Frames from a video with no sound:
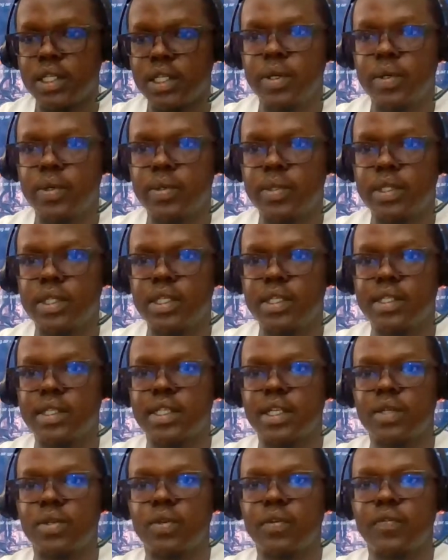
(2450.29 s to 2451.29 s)
on this
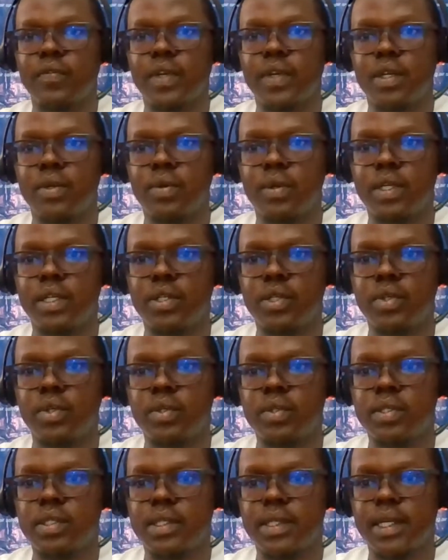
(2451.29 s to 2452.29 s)
set of
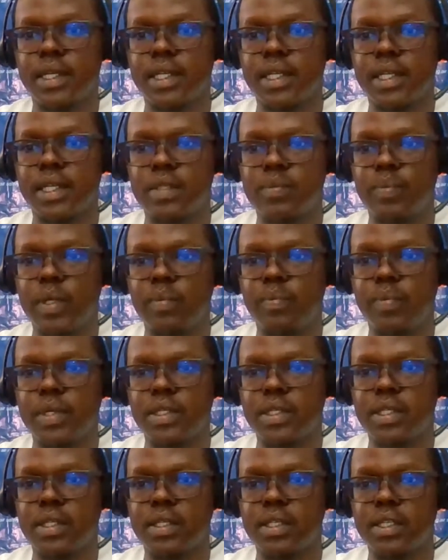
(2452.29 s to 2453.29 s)
regulations that has been
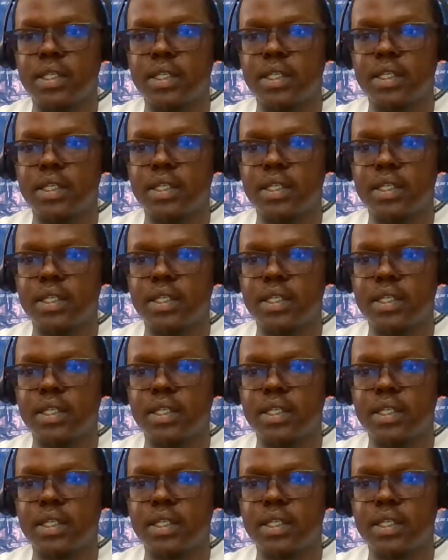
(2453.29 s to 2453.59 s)
presented.